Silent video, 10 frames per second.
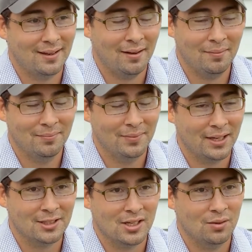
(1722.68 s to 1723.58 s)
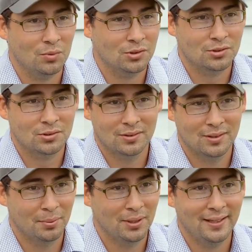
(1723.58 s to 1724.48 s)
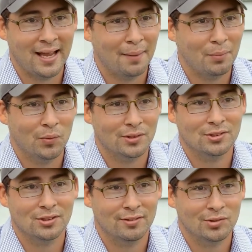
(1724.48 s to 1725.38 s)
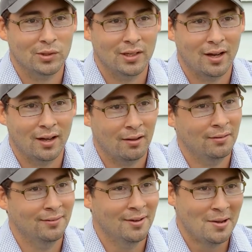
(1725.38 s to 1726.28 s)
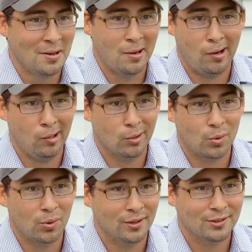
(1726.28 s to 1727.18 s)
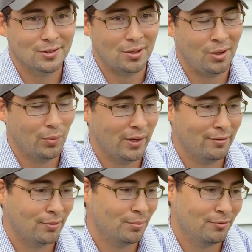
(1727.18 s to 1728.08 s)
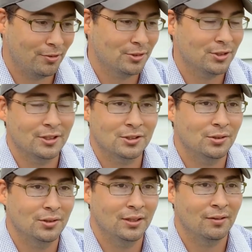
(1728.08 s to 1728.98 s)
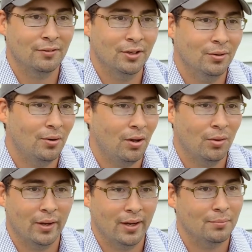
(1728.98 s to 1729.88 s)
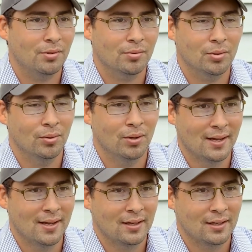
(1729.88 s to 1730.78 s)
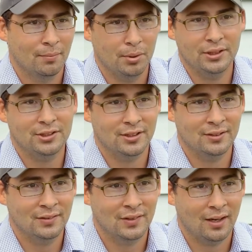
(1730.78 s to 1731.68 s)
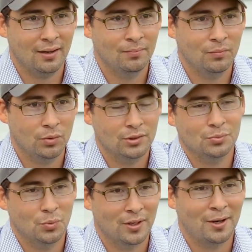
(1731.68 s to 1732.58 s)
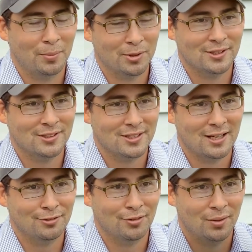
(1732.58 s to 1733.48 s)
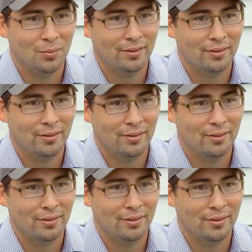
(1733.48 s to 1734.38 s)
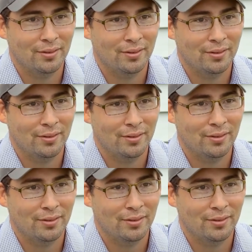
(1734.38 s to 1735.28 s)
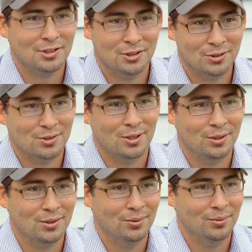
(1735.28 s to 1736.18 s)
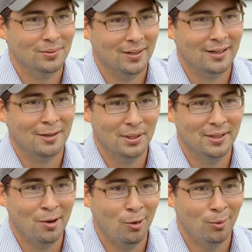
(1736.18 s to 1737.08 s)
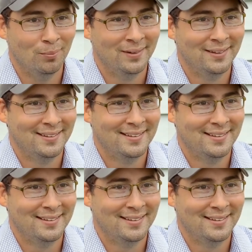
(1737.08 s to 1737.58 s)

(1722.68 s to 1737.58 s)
um, like I said, was completely happy with the service we got on all accords, all the way from the first initial interview all the way up through completion. Um, was 100% satisfied with how one simple application turned to a complete home